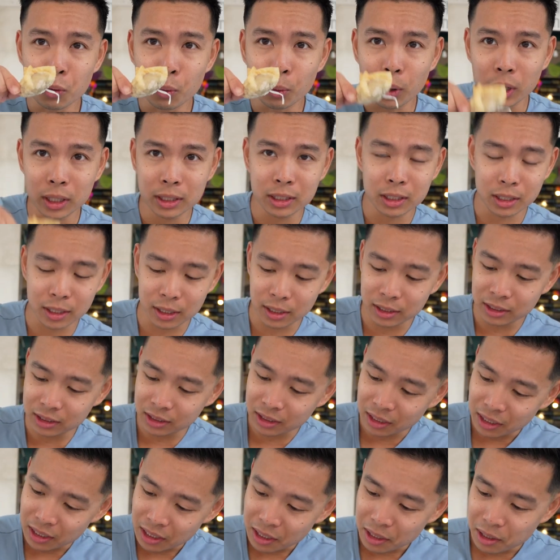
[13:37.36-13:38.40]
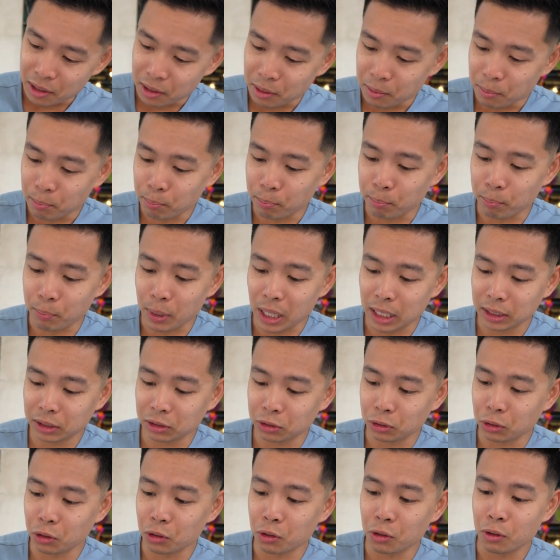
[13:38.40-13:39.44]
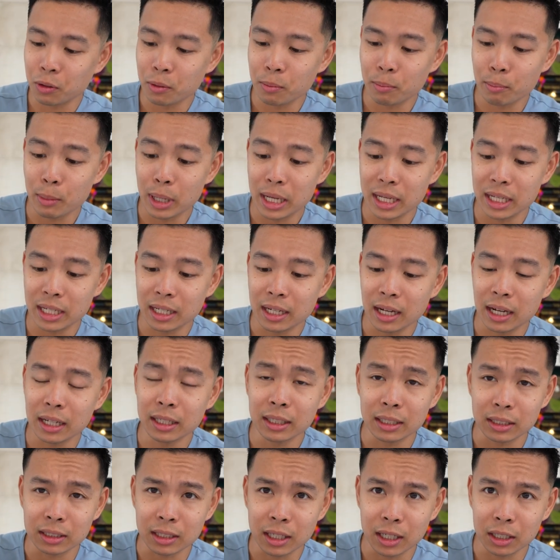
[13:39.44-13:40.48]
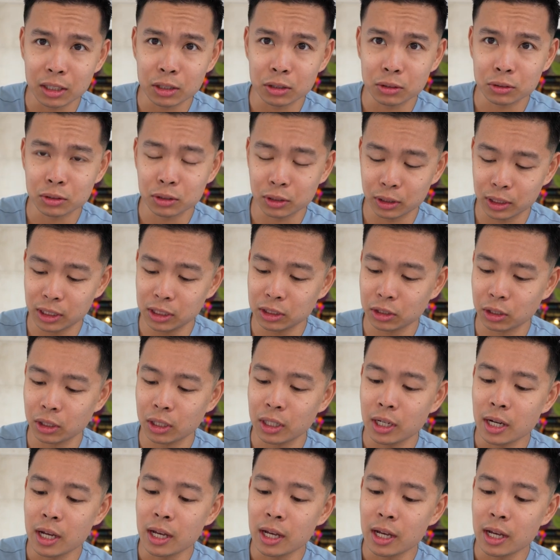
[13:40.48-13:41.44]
wontons, Pato Mexicana tacos. So these are,